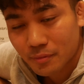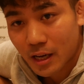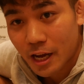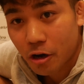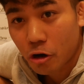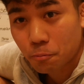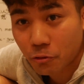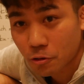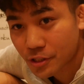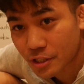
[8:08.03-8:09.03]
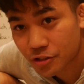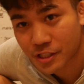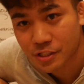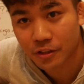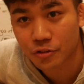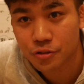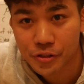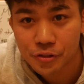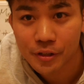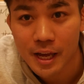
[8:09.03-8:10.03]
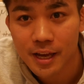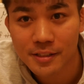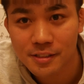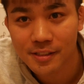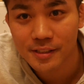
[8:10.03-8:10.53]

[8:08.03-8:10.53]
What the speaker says: I hope it was interesting to you and